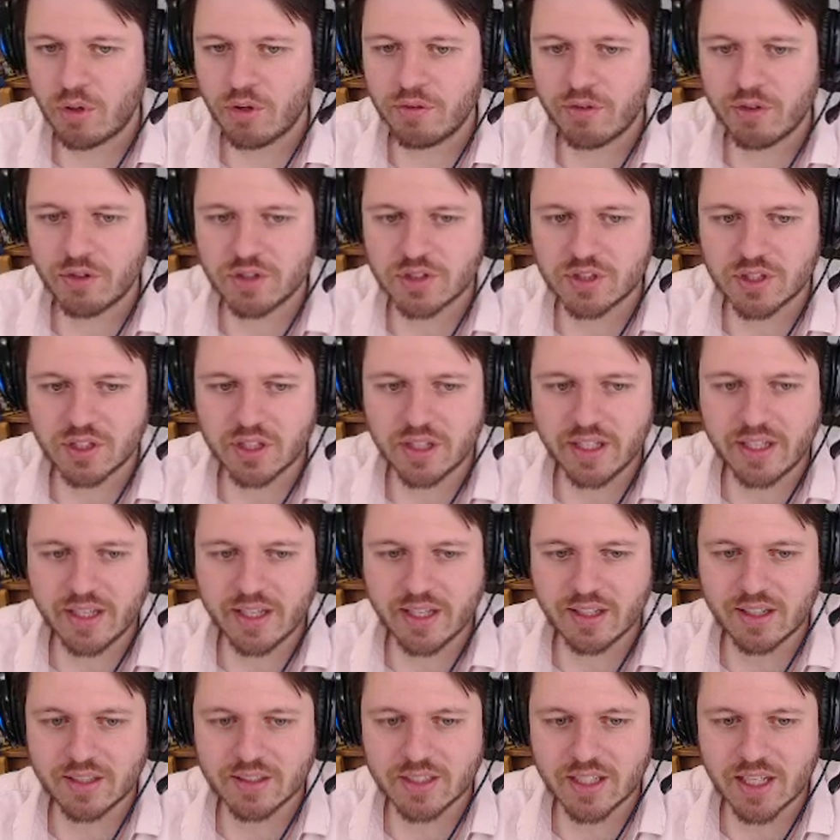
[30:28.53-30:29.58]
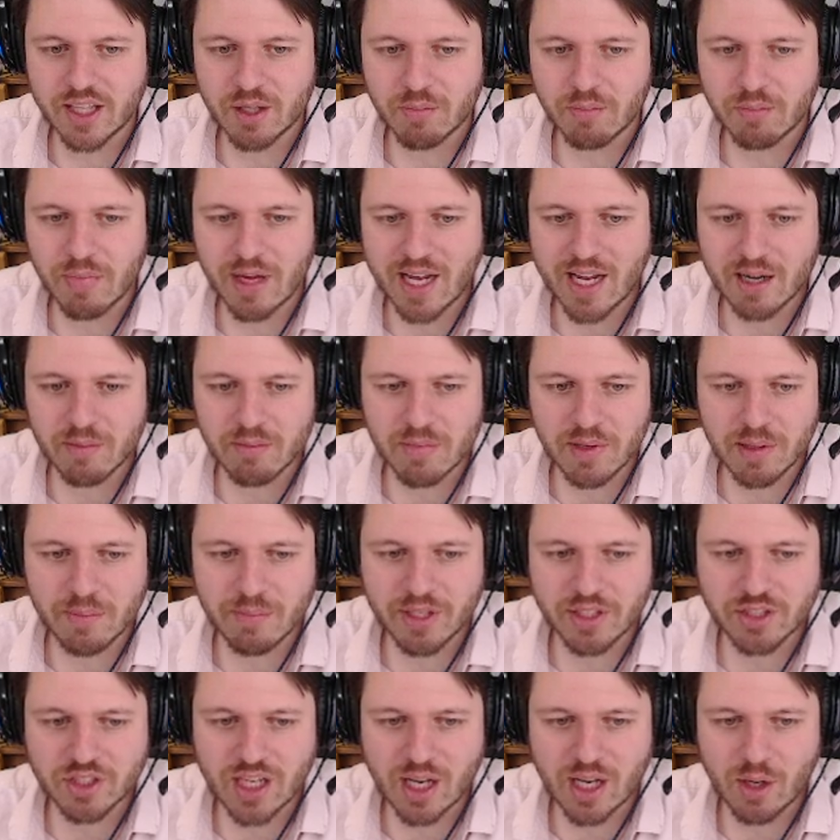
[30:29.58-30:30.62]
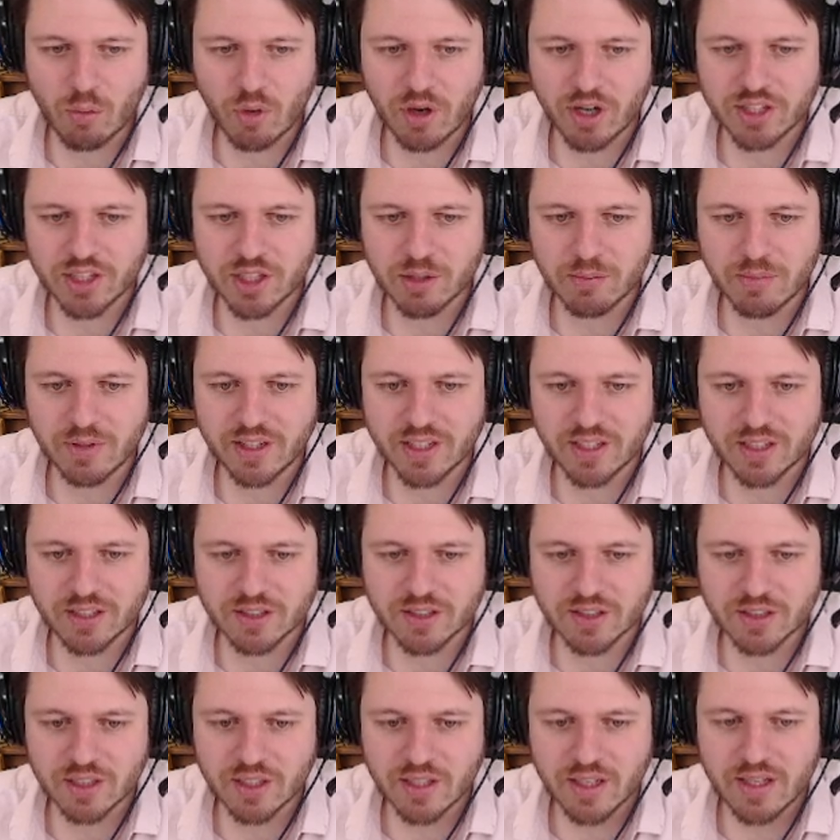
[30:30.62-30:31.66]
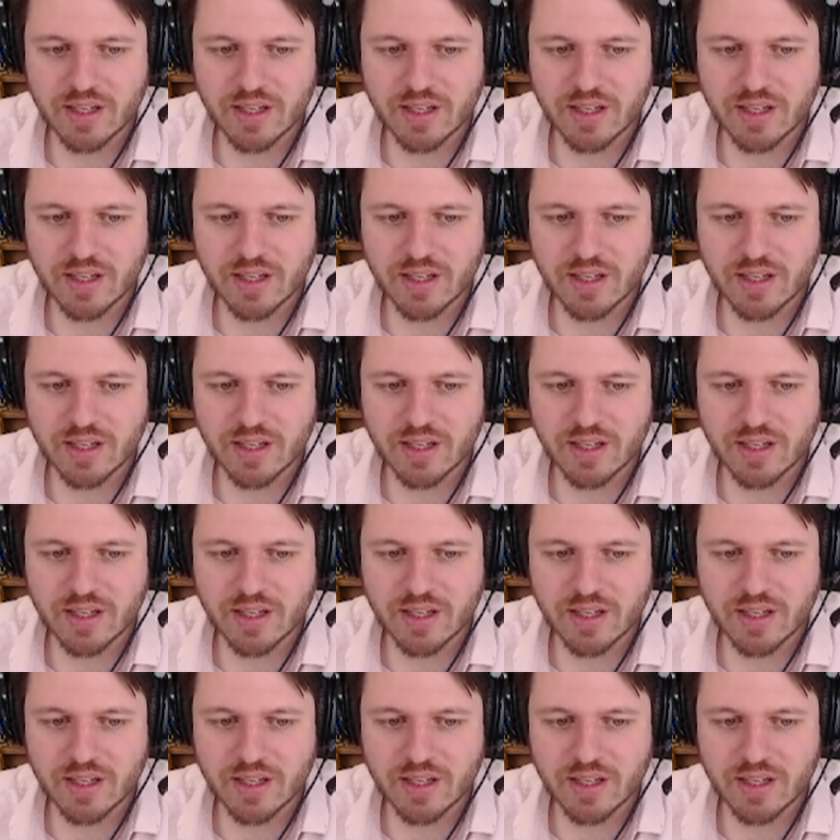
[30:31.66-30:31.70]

first link, and I'll say the bottom image, I want it to be this.